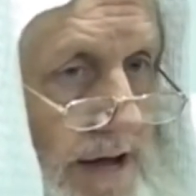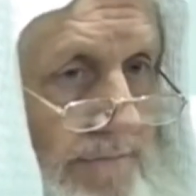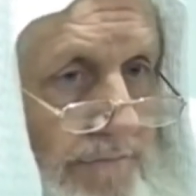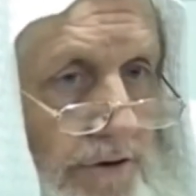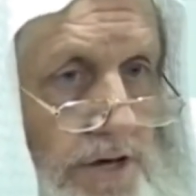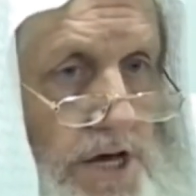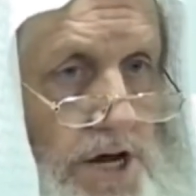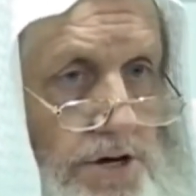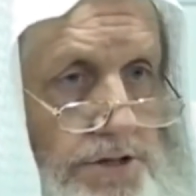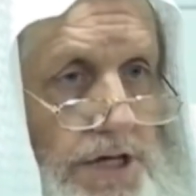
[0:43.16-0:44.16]
of them for
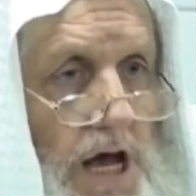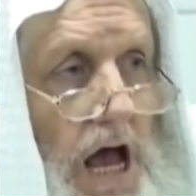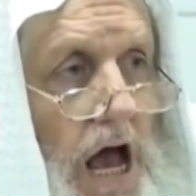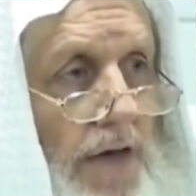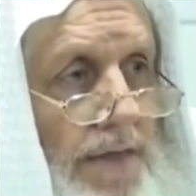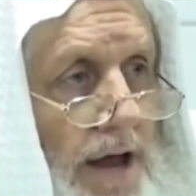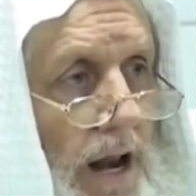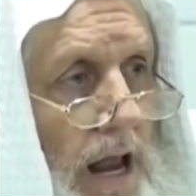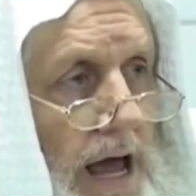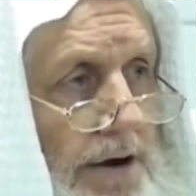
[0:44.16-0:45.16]
years and
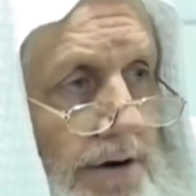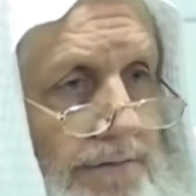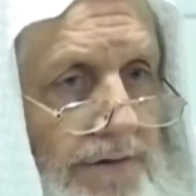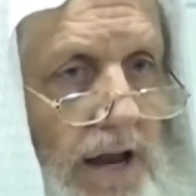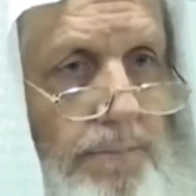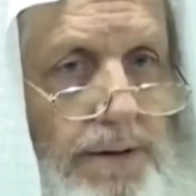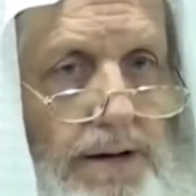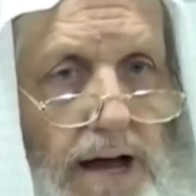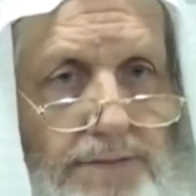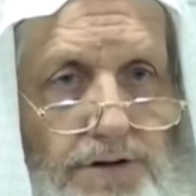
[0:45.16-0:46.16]
then later develop
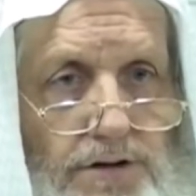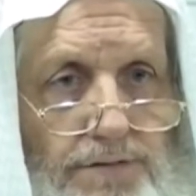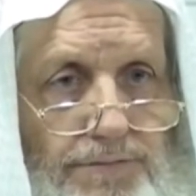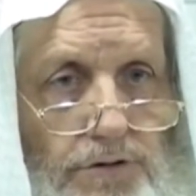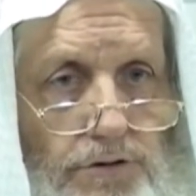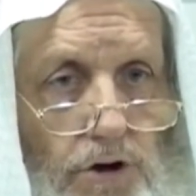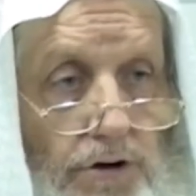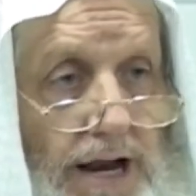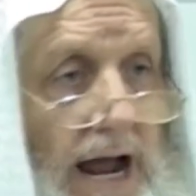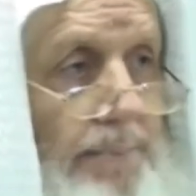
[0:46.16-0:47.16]
it after they're full
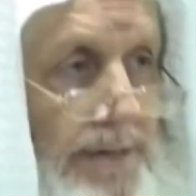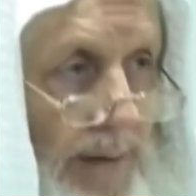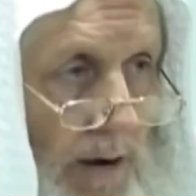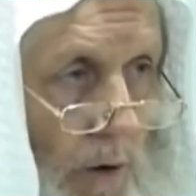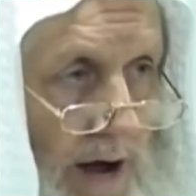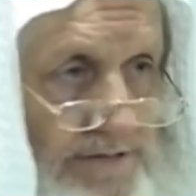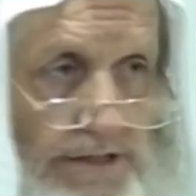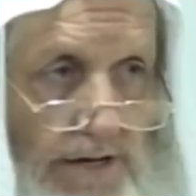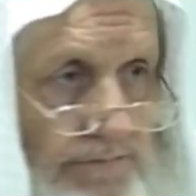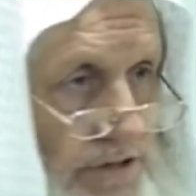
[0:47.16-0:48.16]
grown. It happened to my wife.
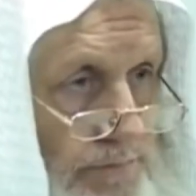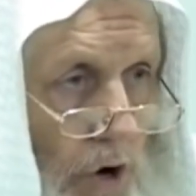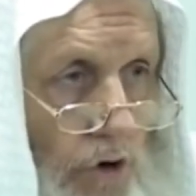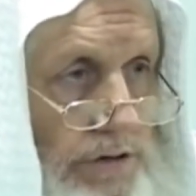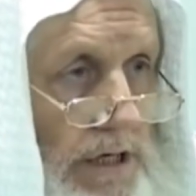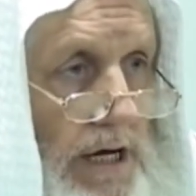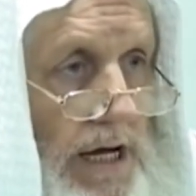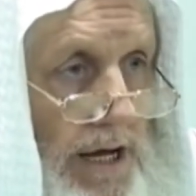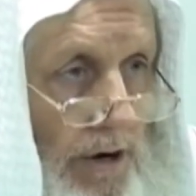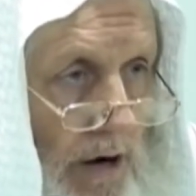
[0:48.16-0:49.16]
She never smoked
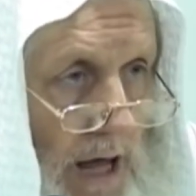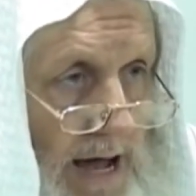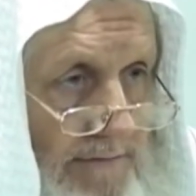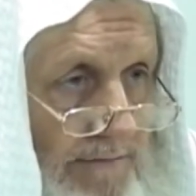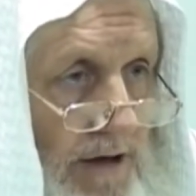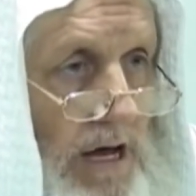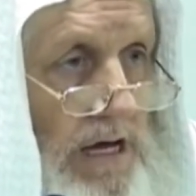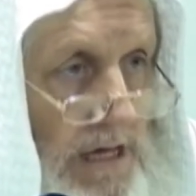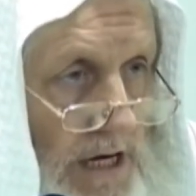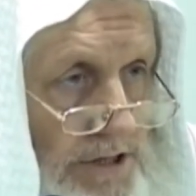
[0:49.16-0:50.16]
in her life,
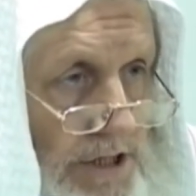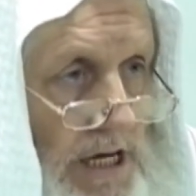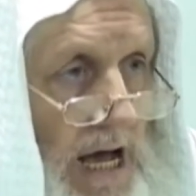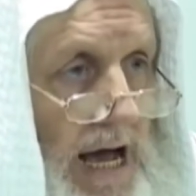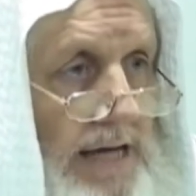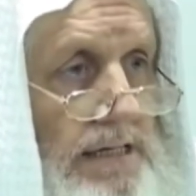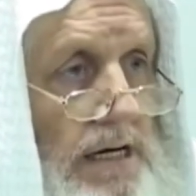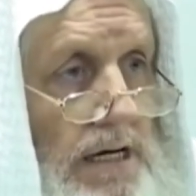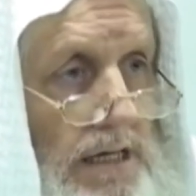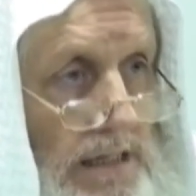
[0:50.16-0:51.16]
yet she had
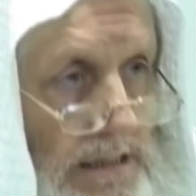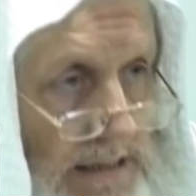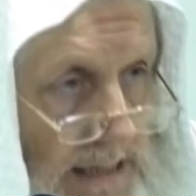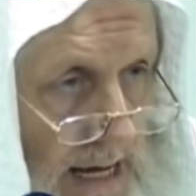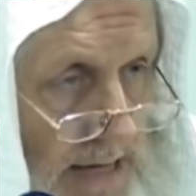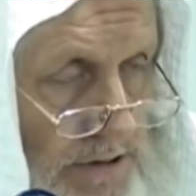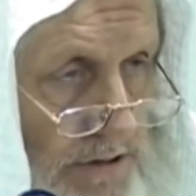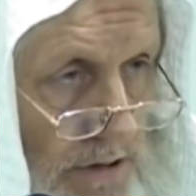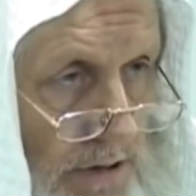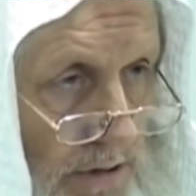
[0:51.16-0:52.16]

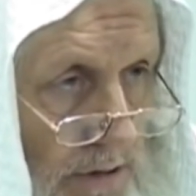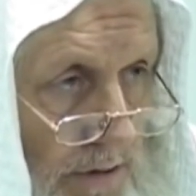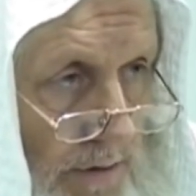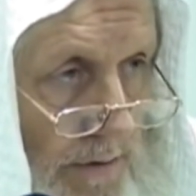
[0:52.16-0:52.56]
cancer,